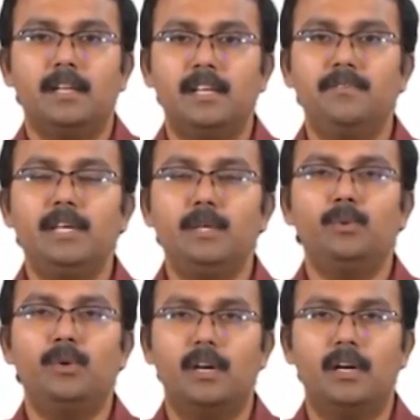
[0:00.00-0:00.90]
giving
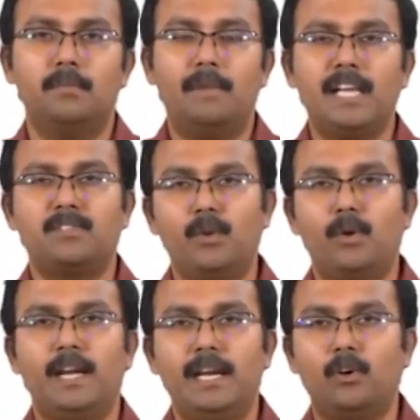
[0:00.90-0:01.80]
you a mass
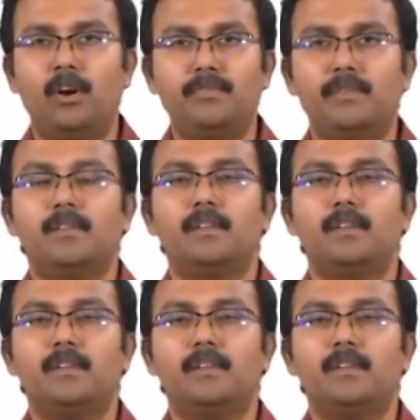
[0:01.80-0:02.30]
flow rate of